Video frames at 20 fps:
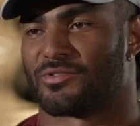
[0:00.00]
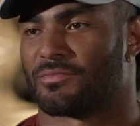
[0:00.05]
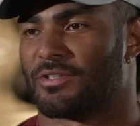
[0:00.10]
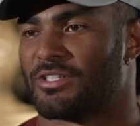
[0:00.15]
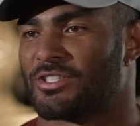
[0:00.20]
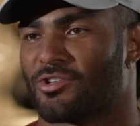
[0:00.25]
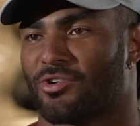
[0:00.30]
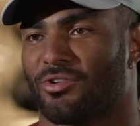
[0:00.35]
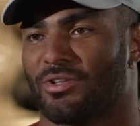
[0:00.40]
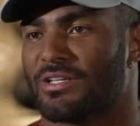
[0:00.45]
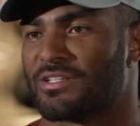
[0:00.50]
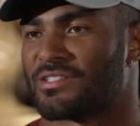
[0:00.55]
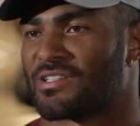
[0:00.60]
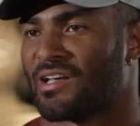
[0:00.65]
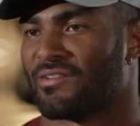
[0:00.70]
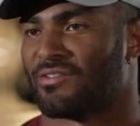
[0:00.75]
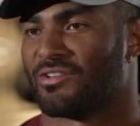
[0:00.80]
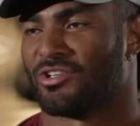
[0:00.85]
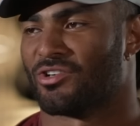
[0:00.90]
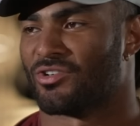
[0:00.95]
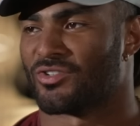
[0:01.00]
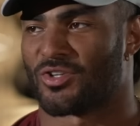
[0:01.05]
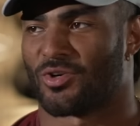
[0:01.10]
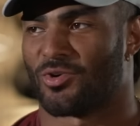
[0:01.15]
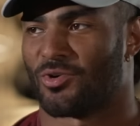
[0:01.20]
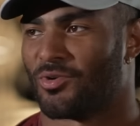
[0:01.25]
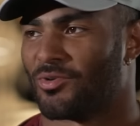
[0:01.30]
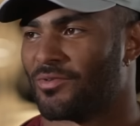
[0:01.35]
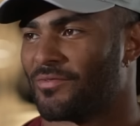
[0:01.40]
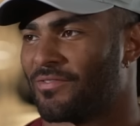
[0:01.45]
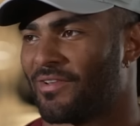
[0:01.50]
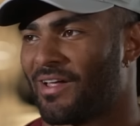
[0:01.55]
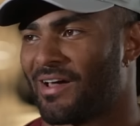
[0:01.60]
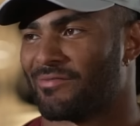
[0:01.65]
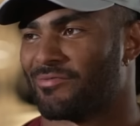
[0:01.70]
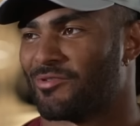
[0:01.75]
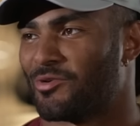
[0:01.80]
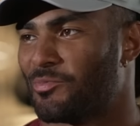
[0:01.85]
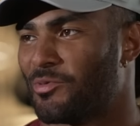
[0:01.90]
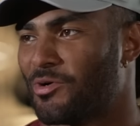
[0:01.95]
as early as seven years old,
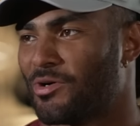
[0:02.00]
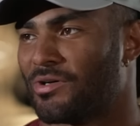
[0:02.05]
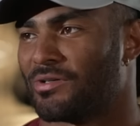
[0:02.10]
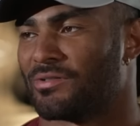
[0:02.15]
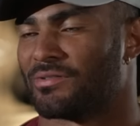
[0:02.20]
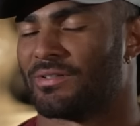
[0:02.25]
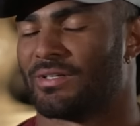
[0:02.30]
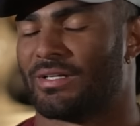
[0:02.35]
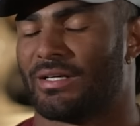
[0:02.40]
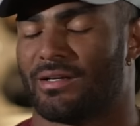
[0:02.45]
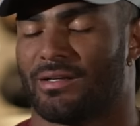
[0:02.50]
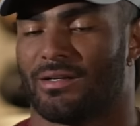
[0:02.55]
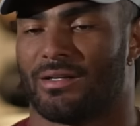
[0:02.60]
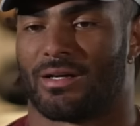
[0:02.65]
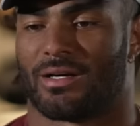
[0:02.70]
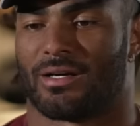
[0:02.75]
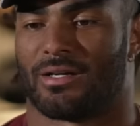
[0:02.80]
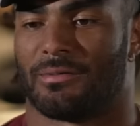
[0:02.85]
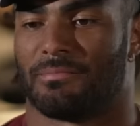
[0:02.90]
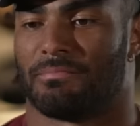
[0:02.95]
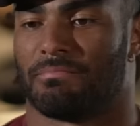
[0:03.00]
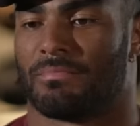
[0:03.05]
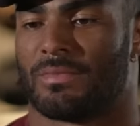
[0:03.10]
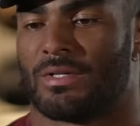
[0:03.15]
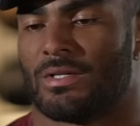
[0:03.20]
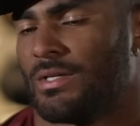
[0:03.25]
flag football, and um,